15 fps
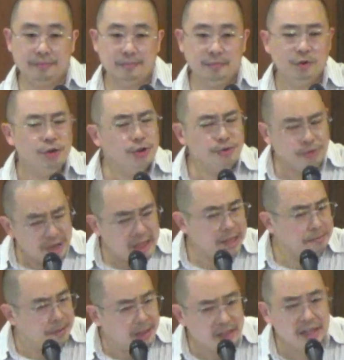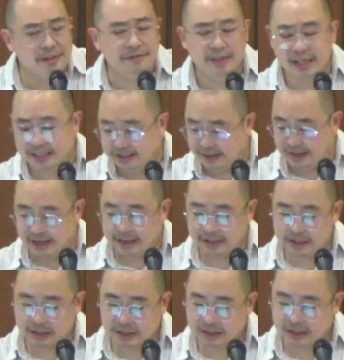Do you really believe these
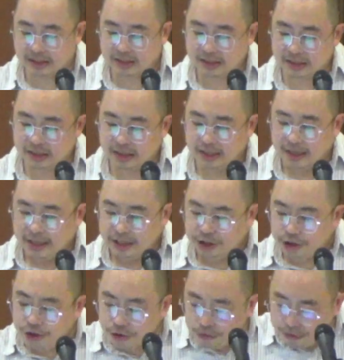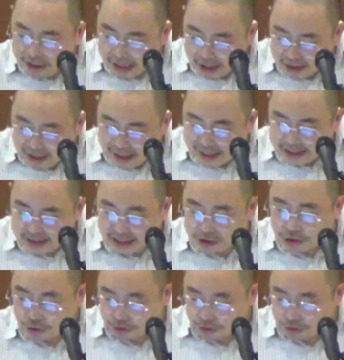things? Do you realize that your